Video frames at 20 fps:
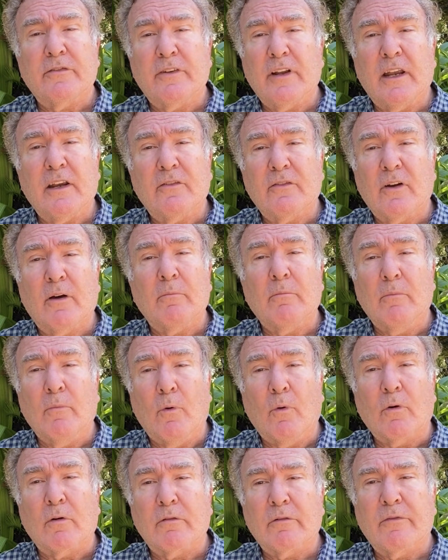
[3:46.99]
takes up
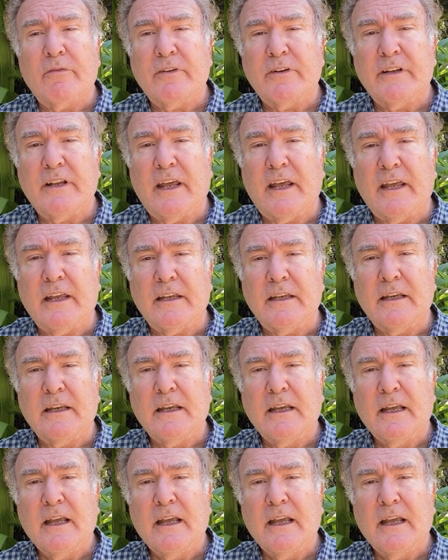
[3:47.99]
more of the day.